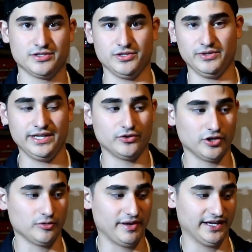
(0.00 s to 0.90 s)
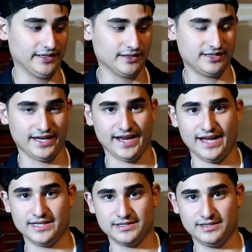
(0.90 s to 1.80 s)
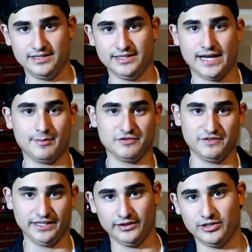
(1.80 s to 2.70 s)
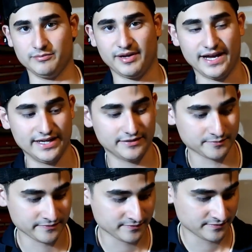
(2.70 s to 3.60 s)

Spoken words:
So you need an oil pan that has the adapter fitting. You can buy it